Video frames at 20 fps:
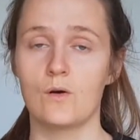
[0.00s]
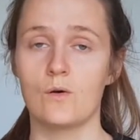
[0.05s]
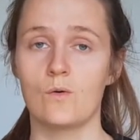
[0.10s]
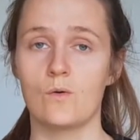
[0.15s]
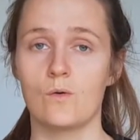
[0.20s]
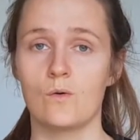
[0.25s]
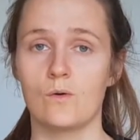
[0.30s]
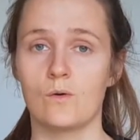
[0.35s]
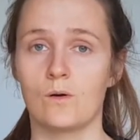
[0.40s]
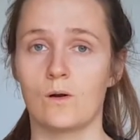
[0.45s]

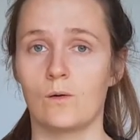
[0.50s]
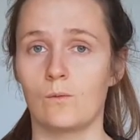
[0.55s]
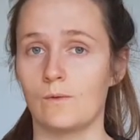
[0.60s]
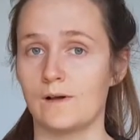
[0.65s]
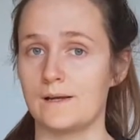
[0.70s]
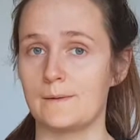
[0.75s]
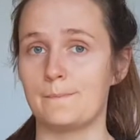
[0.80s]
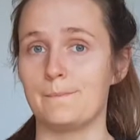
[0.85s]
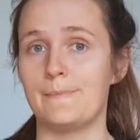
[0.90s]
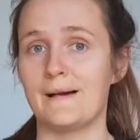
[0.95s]
or
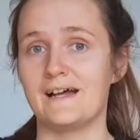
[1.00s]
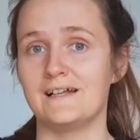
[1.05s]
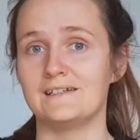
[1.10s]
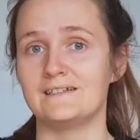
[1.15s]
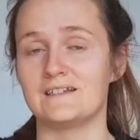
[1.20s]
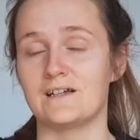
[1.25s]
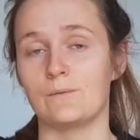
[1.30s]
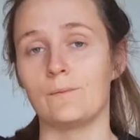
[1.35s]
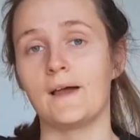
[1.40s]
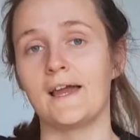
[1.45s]
with a
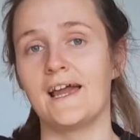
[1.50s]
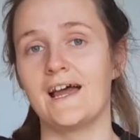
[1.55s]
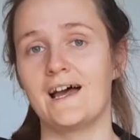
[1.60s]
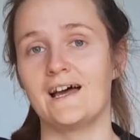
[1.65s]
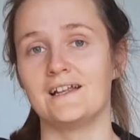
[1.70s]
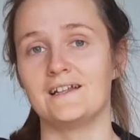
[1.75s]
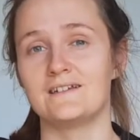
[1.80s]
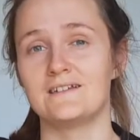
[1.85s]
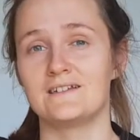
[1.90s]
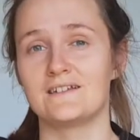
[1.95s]
band on my
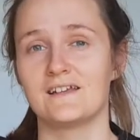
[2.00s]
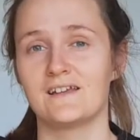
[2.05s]
hand.